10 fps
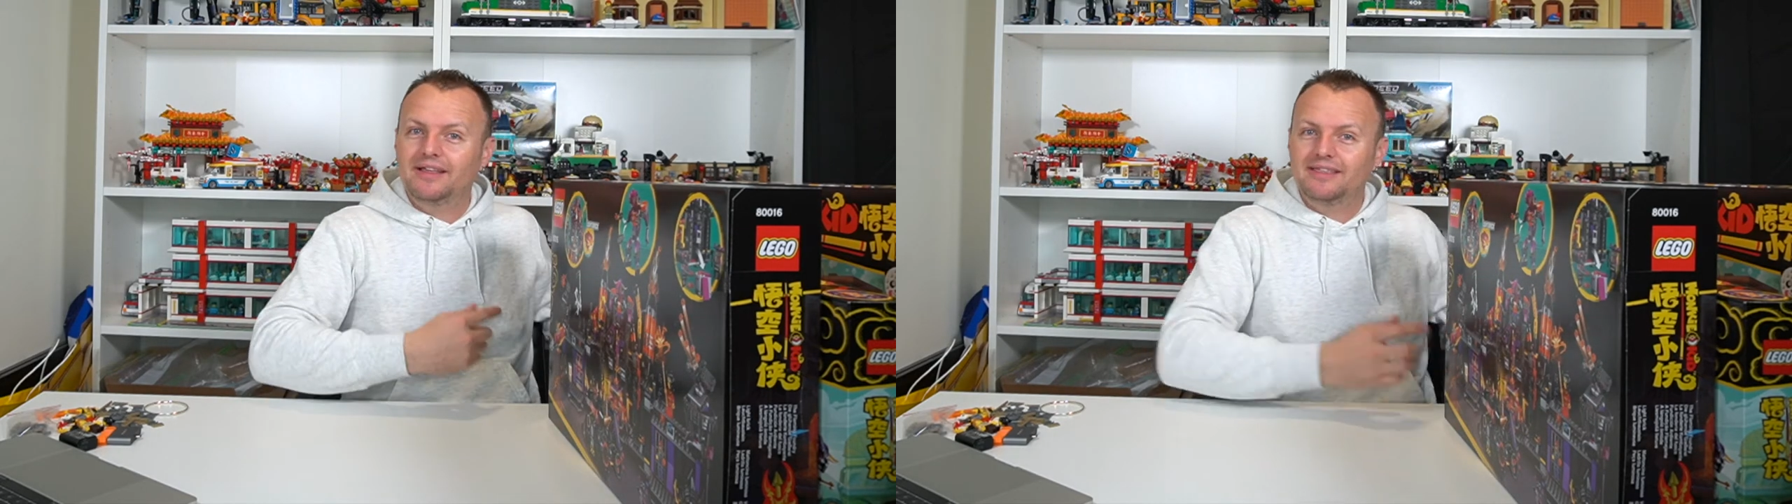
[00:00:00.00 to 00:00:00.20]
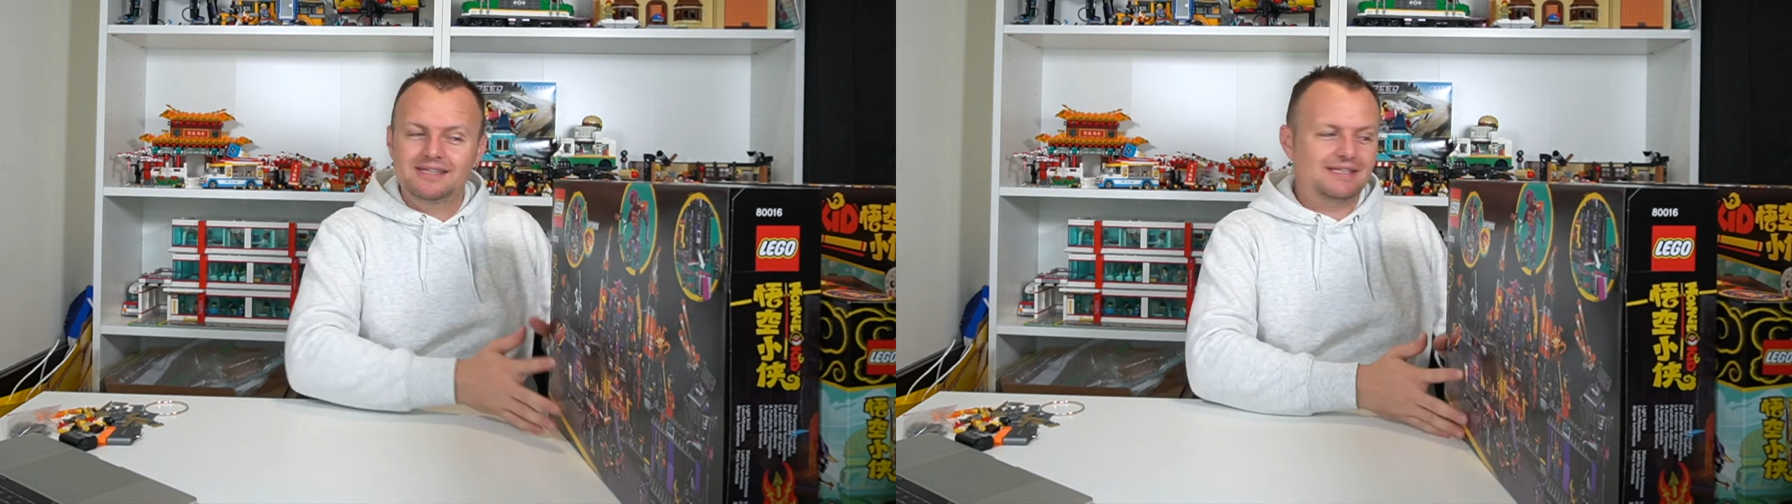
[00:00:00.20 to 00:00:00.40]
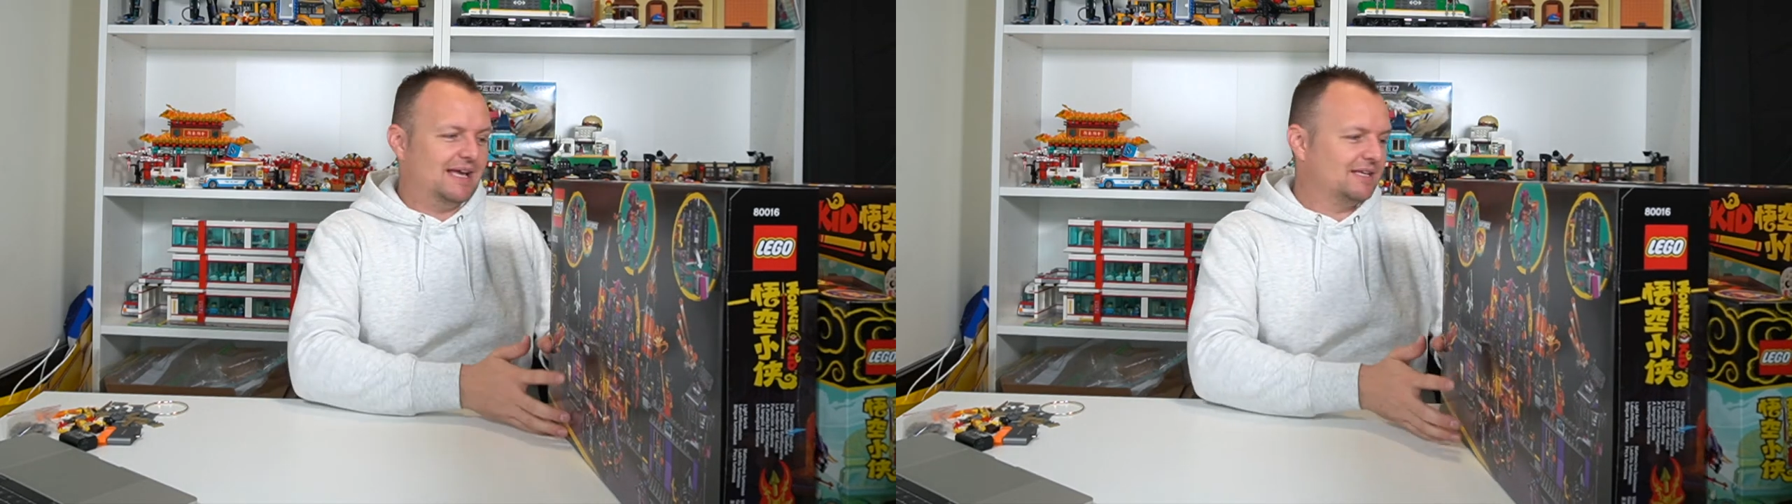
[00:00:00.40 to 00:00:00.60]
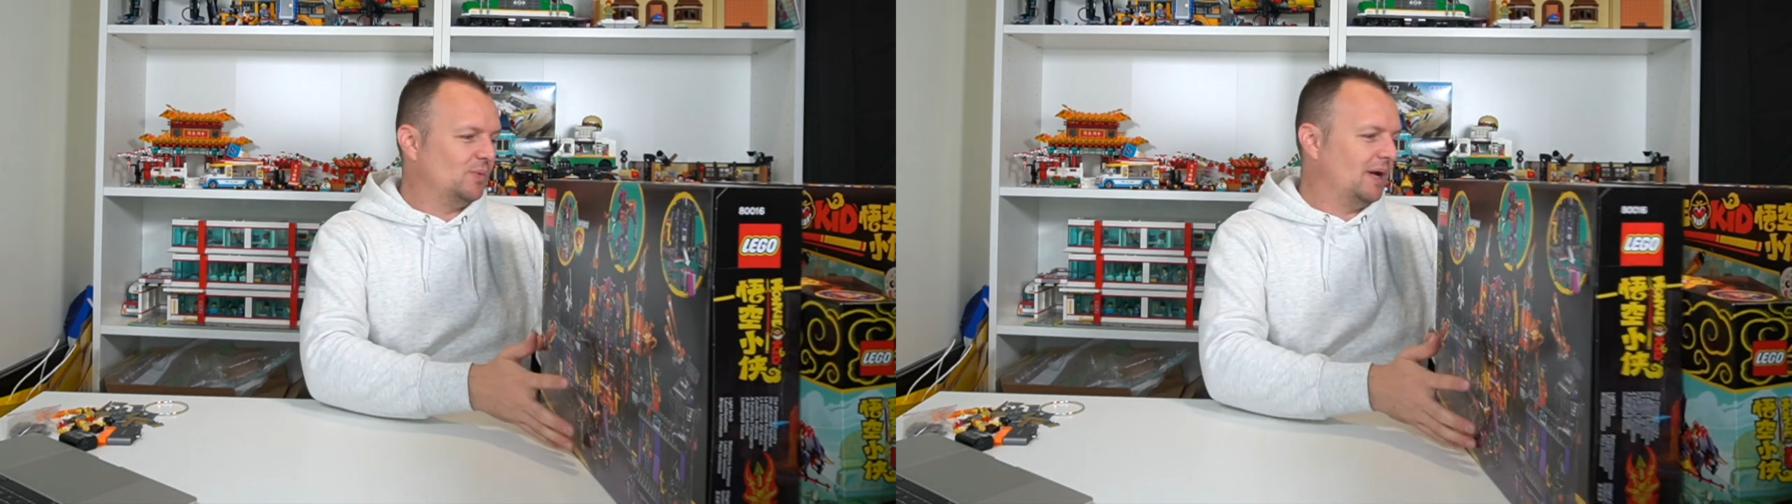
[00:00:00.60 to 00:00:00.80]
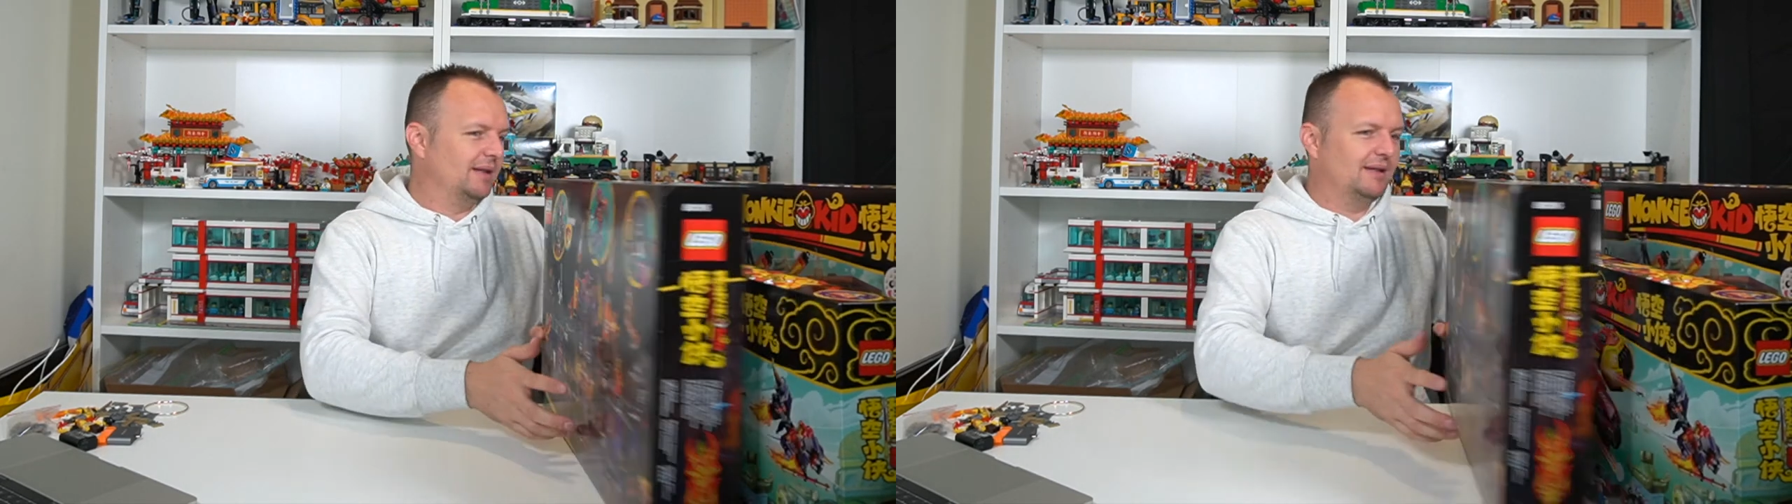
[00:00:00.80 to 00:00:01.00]
this next
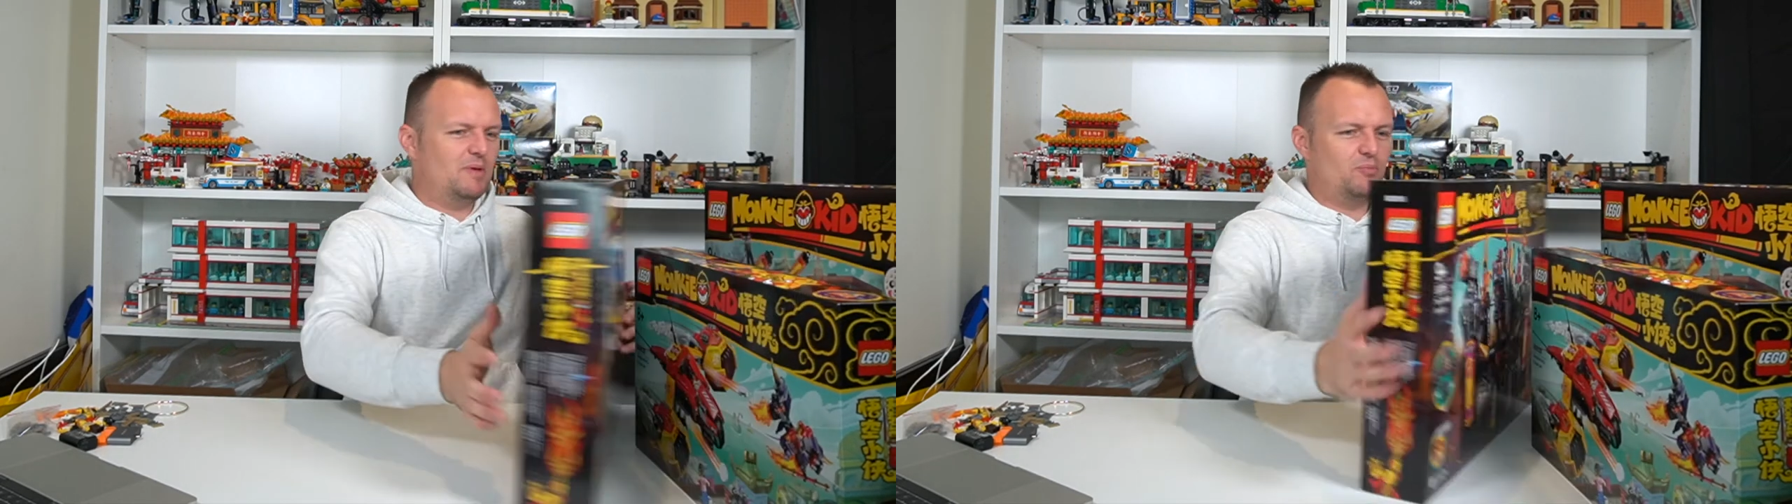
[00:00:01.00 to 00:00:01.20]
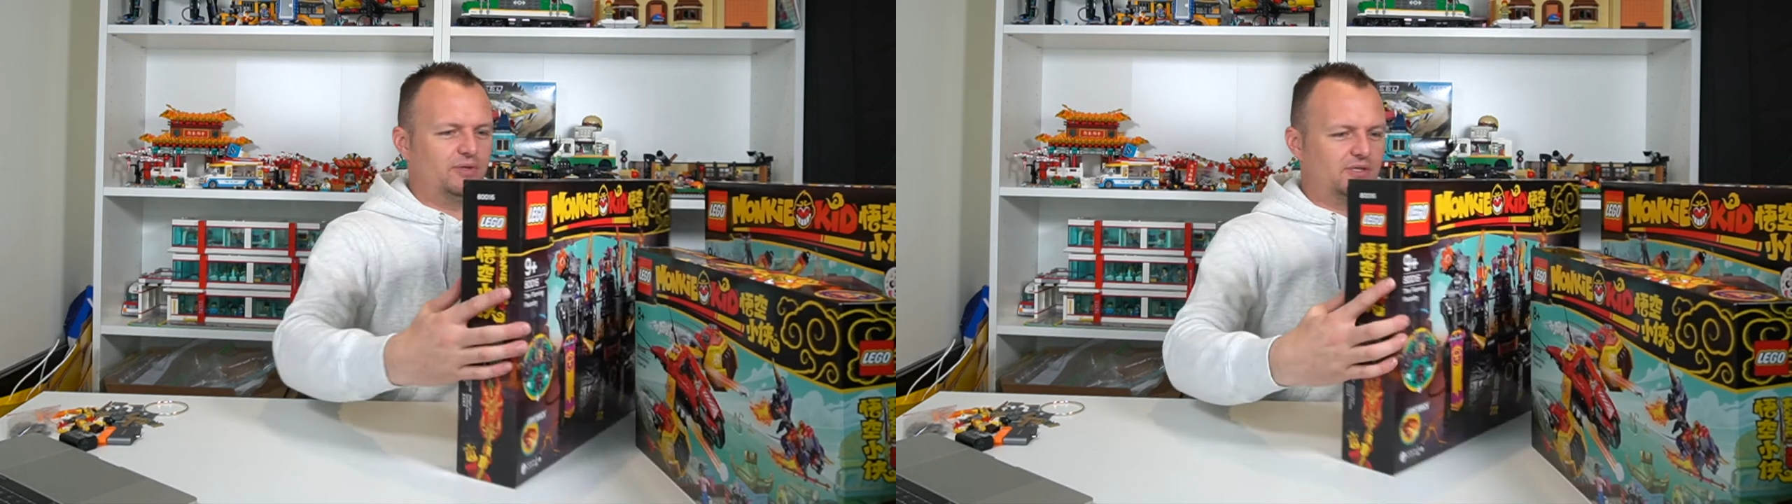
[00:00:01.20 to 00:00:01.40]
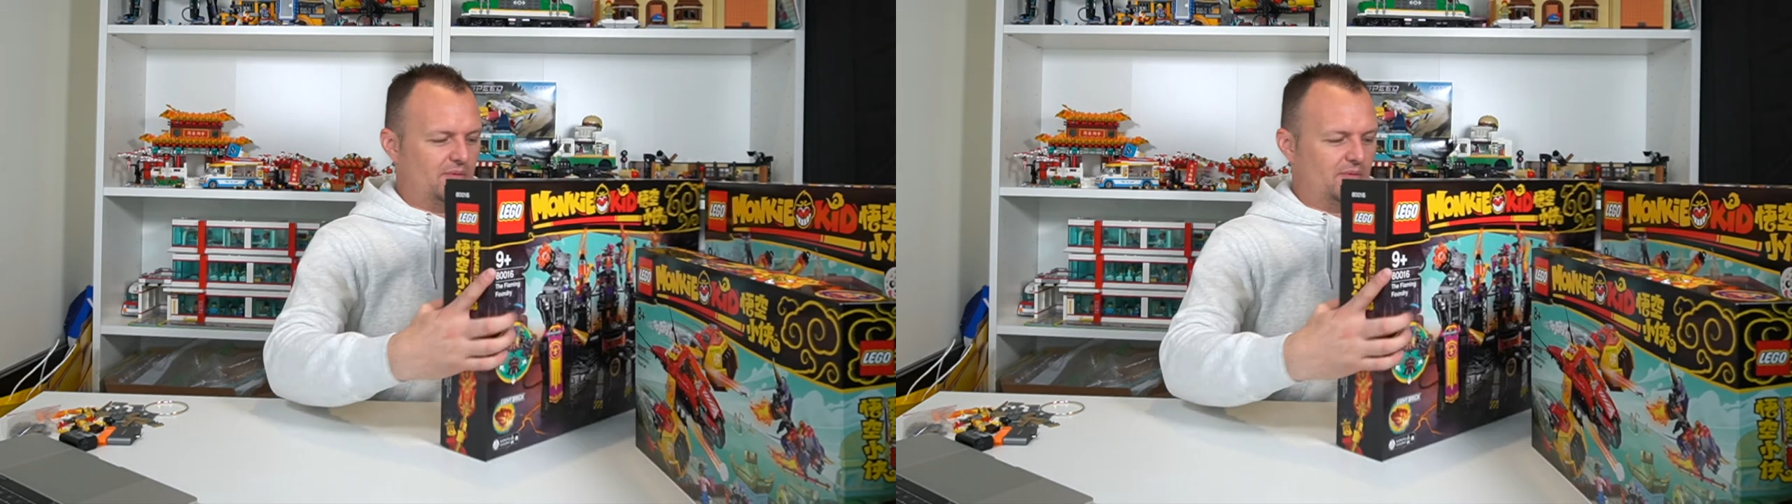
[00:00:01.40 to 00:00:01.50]
one, let me put this